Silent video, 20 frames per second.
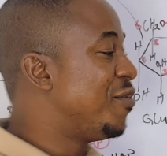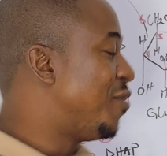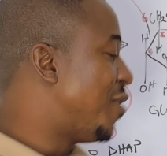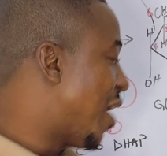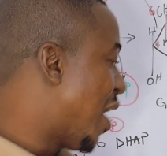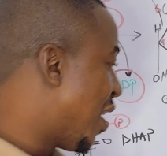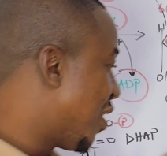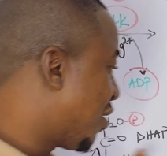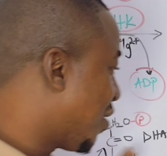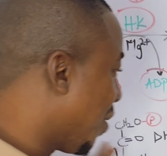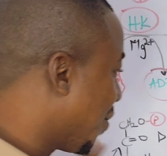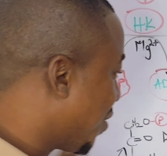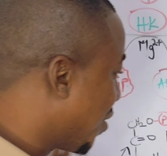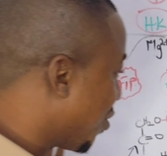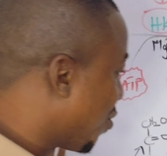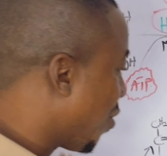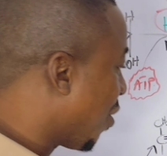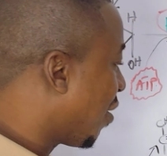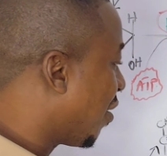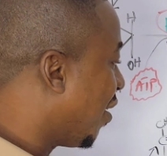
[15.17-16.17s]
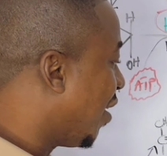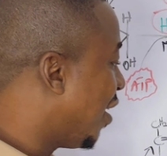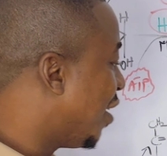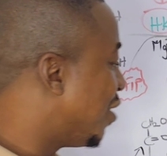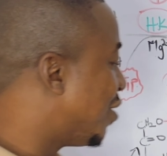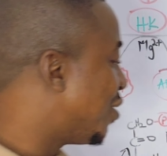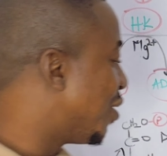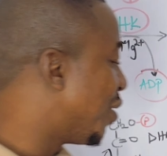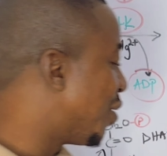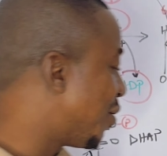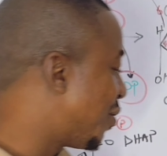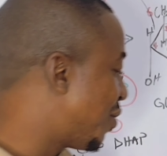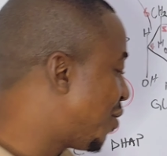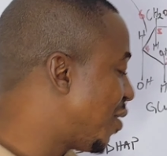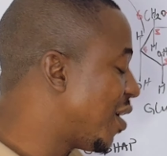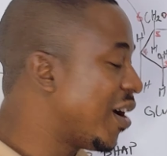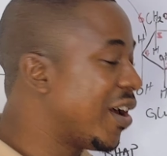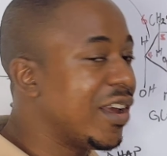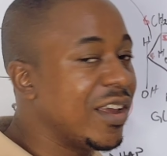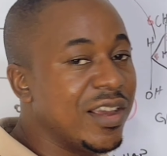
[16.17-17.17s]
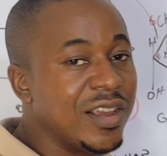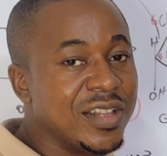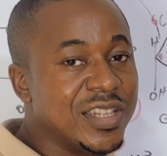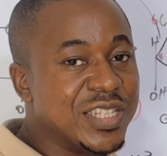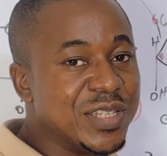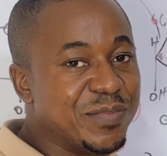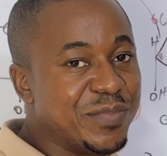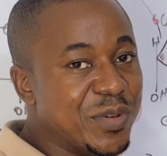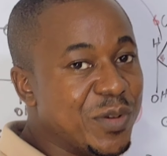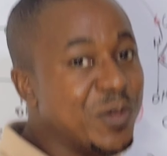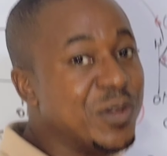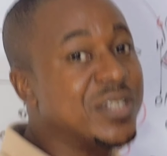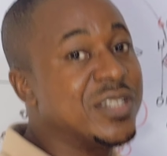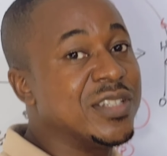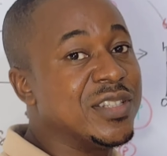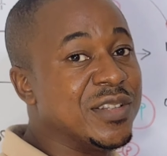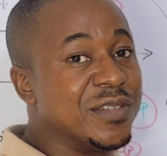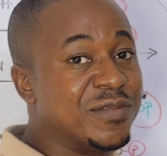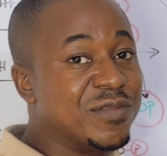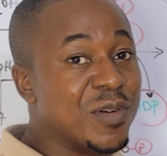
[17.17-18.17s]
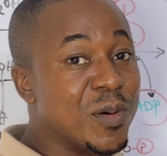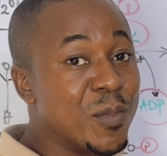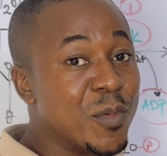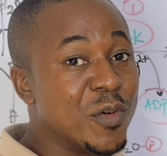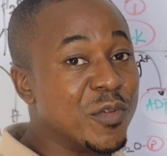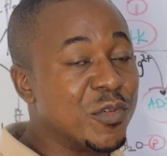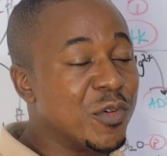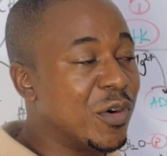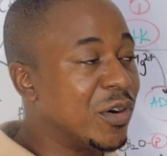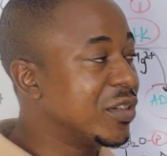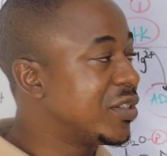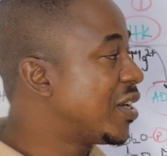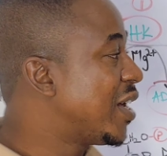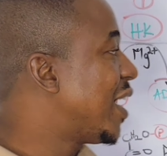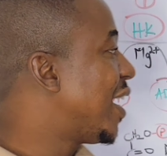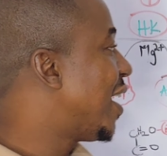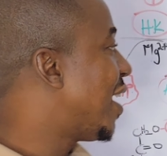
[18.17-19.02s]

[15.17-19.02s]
via subsequent release of ATP, which is the form of what?